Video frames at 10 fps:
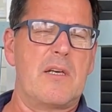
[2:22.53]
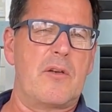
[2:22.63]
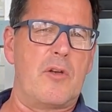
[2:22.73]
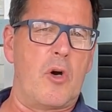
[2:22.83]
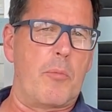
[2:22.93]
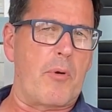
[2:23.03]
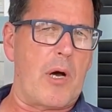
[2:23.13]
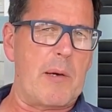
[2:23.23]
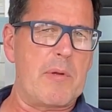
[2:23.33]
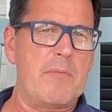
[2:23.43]
No
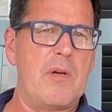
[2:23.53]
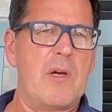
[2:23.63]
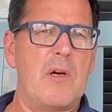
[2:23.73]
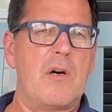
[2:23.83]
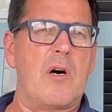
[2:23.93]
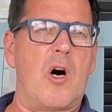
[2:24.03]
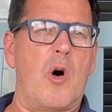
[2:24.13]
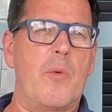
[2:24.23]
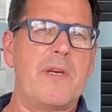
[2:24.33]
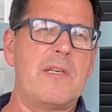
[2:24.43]
problem.
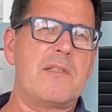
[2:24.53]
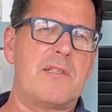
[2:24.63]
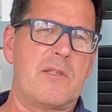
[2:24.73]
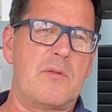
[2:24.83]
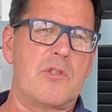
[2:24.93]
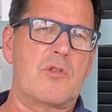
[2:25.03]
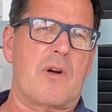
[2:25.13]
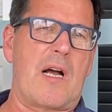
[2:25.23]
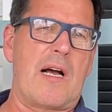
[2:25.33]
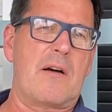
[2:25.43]
All we need to do is
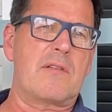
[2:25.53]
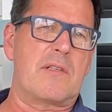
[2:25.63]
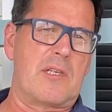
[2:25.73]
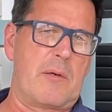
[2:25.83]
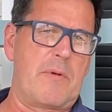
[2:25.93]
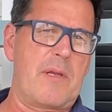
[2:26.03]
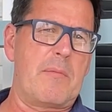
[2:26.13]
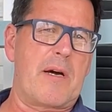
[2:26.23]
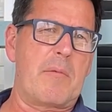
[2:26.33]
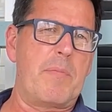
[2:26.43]
draw out double the
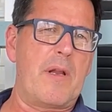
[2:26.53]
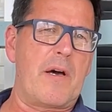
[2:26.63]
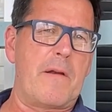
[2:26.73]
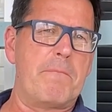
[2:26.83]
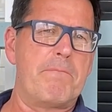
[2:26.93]
amount of blood.